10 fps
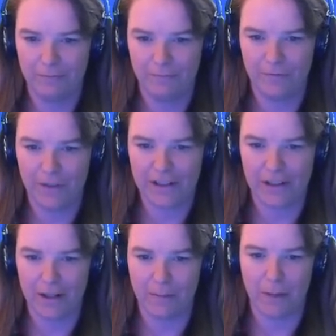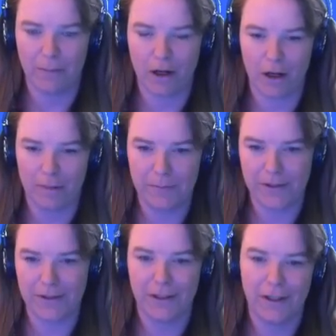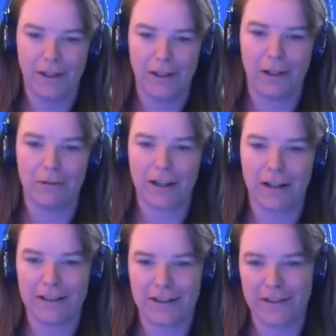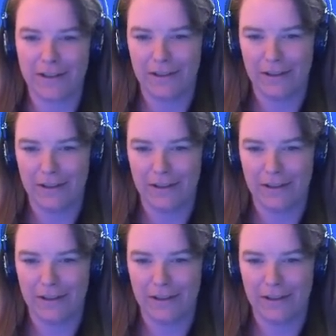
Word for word: Fix it up. Upper cuts. Lower cuts.